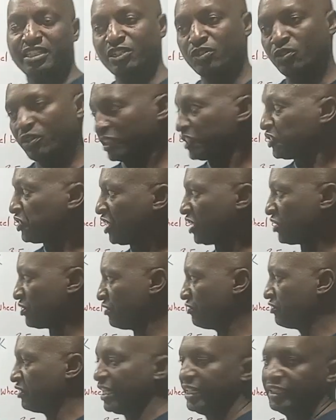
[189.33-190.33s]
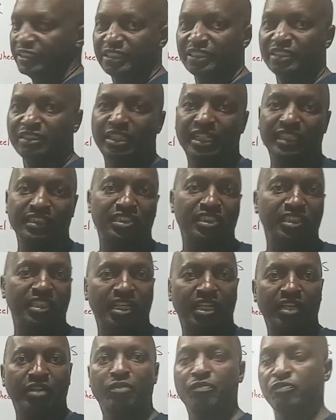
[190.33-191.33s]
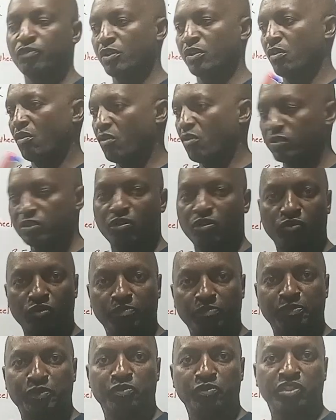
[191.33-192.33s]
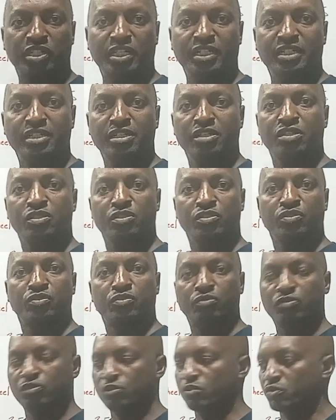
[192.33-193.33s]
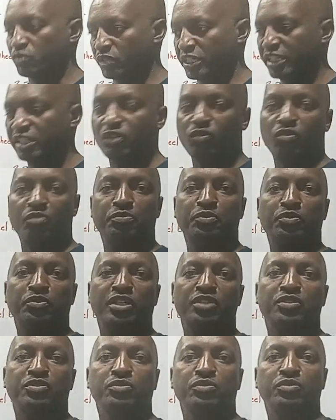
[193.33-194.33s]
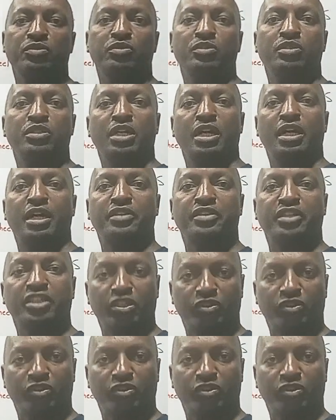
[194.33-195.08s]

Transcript: the knowledge that you've learned here on your computer to let the computer do the